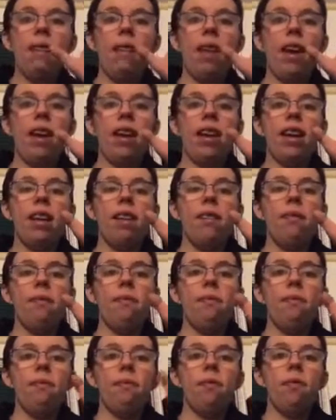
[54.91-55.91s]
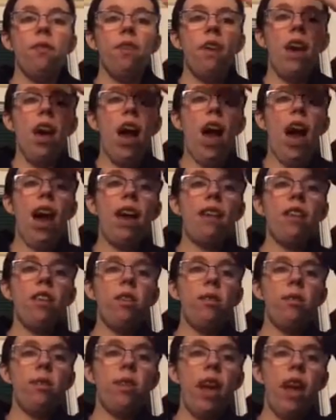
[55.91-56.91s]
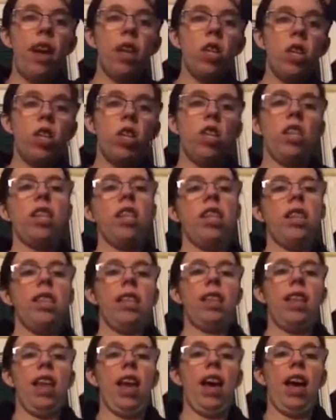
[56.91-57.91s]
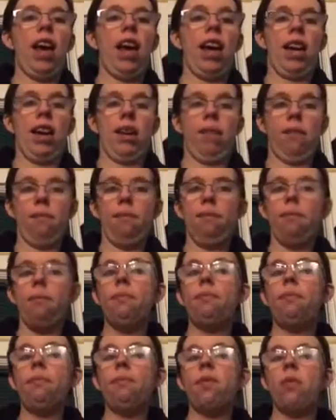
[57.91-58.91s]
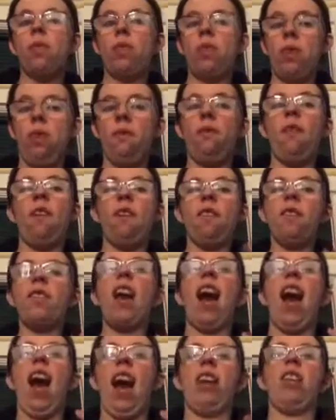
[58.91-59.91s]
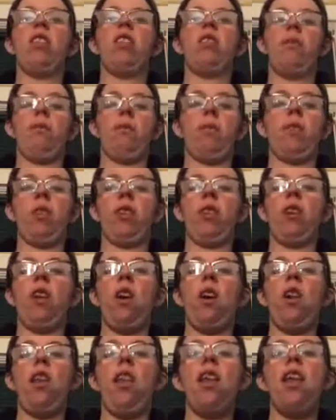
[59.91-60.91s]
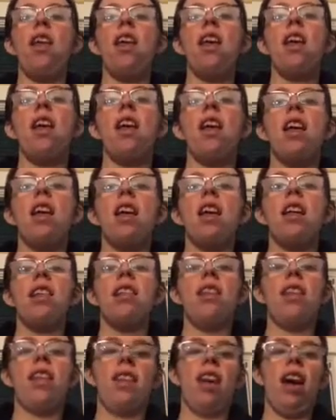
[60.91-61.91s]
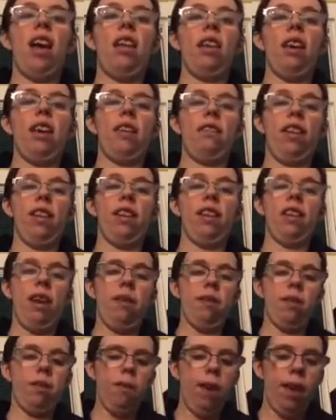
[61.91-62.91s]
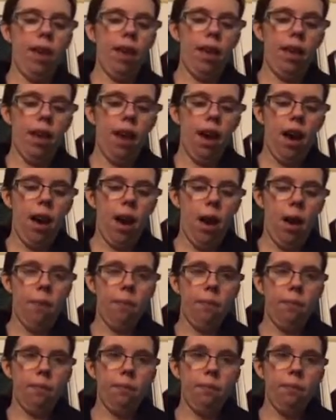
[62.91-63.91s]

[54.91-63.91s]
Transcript: like I should Ashley since like the first high school musical. That's how like crazy I was about it. Um